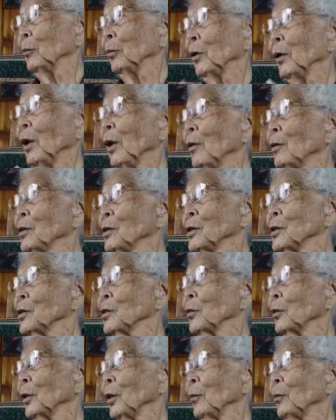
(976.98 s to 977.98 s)
pronounce it,
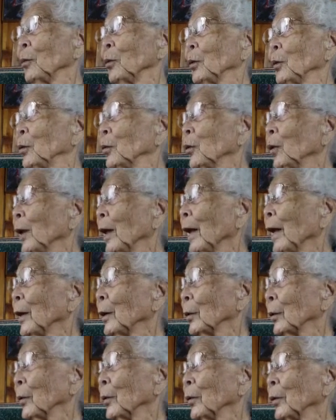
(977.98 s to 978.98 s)
so they put
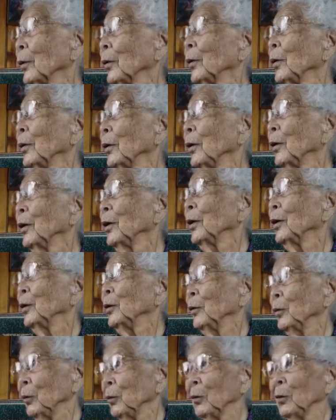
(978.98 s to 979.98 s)
Nulato.
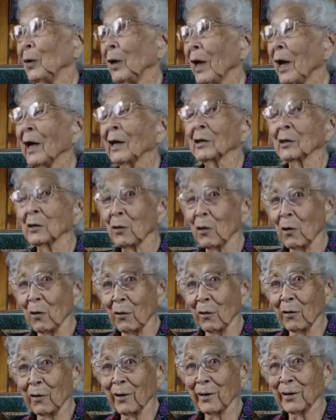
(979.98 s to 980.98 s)
Nulato.
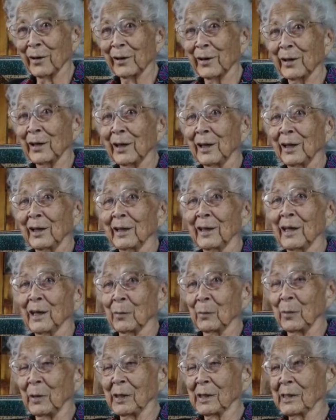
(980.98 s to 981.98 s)

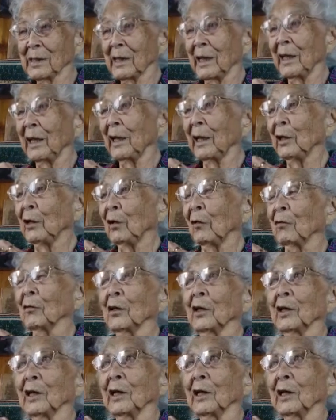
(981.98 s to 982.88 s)
That means ahead of the